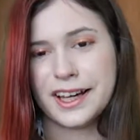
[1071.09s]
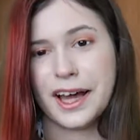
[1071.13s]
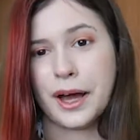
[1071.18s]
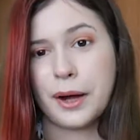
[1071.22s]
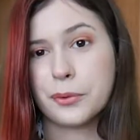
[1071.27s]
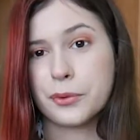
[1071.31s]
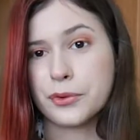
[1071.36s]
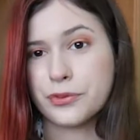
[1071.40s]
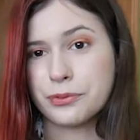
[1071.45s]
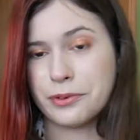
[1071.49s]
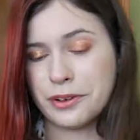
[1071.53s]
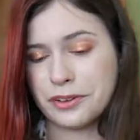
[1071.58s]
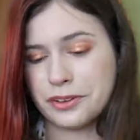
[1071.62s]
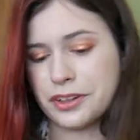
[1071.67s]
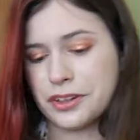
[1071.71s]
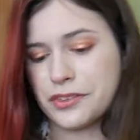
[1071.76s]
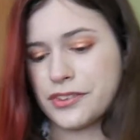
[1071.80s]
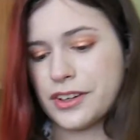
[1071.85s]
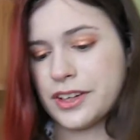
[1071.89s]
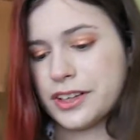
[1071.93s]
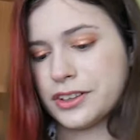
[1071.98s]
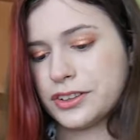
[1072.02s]
I was very
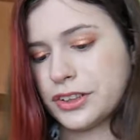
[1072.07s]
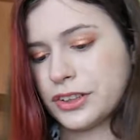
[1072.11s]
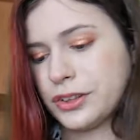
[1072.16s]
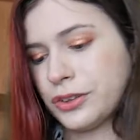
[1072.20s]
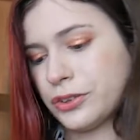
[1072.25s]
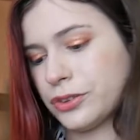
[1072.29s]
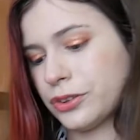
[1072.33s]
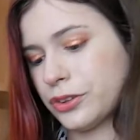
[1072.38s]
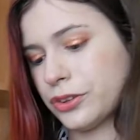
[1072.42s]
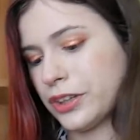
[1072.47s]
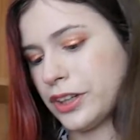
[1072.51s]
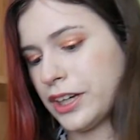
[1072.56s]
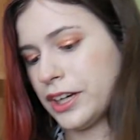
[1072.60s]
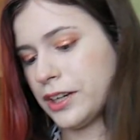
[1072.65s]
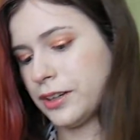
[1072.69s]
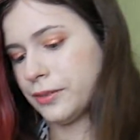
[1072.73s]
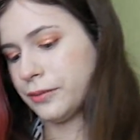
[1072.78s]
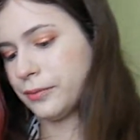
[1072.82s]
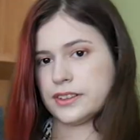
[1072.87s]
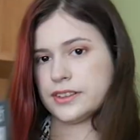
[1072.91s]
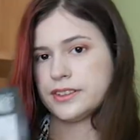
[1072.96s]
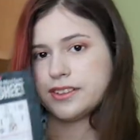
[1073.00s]
excited to go do
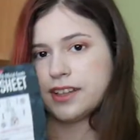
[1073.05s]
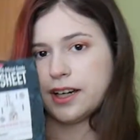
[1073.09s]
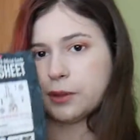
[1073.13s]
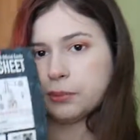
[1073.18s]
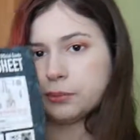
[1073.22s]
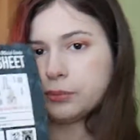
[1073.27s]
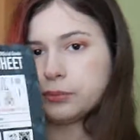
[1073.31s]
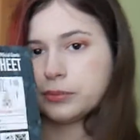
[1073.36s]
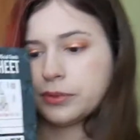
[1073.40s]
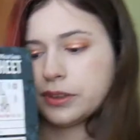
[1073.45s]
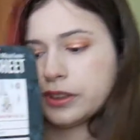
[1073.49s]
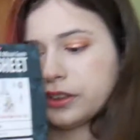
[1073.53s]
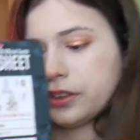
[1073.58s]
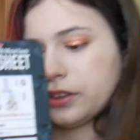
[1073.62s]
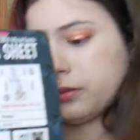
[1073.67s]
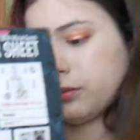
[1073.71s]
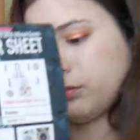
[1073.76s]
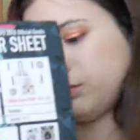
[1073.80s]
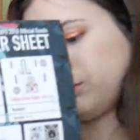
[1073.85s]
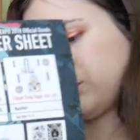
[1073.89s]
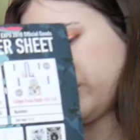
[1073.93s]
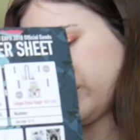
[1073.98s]
that. The tam uh,
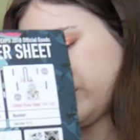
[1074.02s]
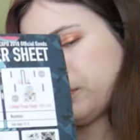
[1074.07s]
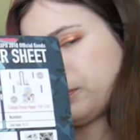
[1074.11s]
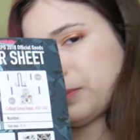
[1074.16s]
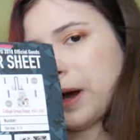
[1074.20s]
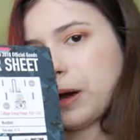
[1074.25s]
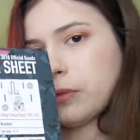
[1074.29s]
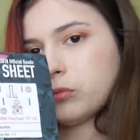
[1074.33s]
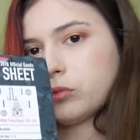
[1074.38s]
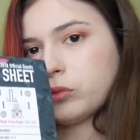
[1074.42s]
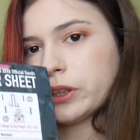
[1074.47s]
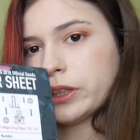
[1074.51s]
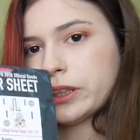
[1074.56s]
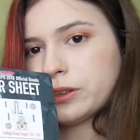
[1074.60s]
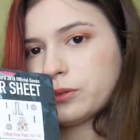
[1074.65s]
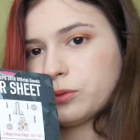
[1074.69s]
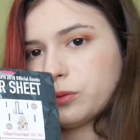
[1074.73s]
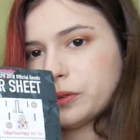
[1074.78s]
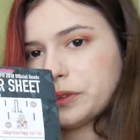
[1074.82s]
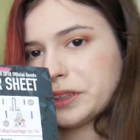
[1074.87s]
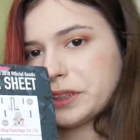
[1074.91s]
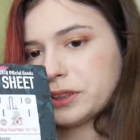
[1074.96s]

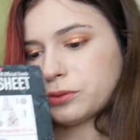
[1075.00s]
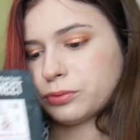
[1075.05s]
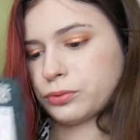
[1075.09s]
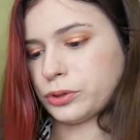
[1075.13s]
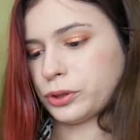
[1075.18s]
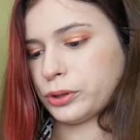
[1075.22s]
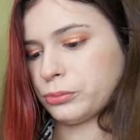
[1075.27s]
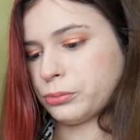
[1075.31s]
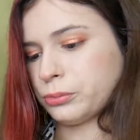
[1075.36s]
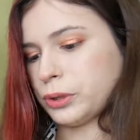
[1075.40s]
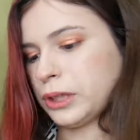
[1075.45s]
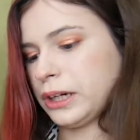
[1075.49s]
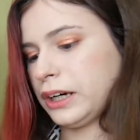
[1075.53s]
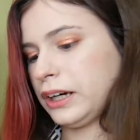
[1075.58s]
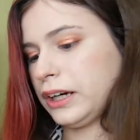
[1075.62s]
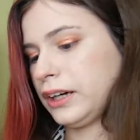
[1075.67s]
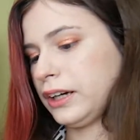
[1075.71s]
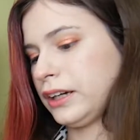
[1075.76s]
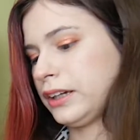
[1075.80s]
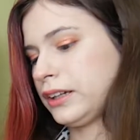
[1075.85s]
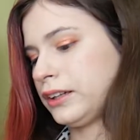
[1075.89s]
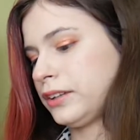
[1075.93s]
pamphlet thing from
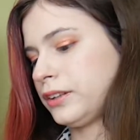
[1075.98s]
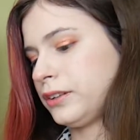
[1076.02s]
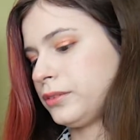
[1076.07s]
uh,